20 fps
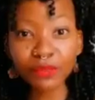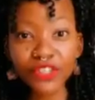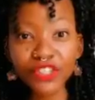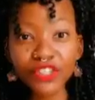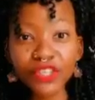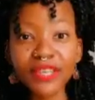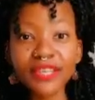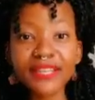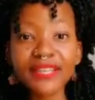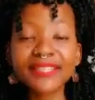
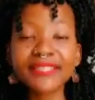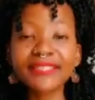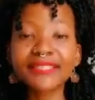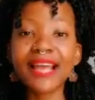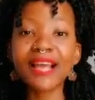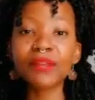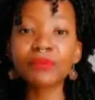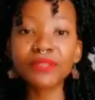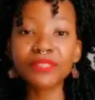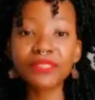kid. His
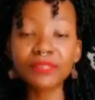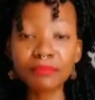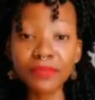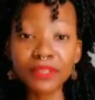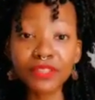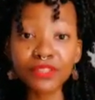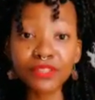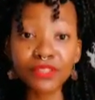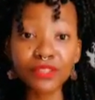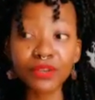dad was the
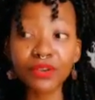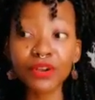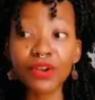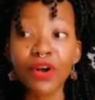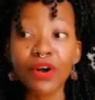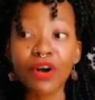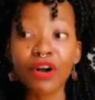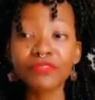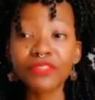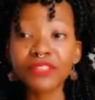minister
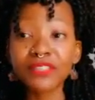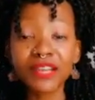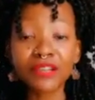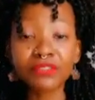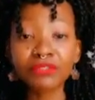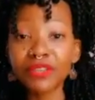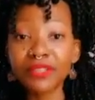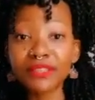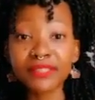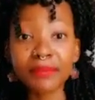of this
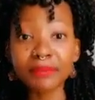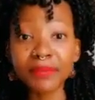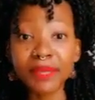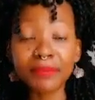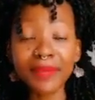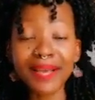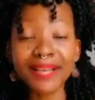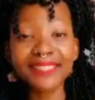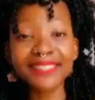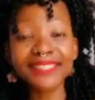country in some
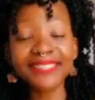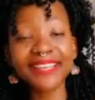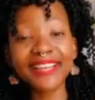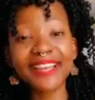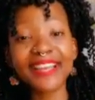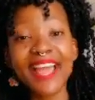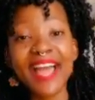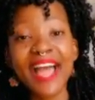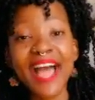capacity.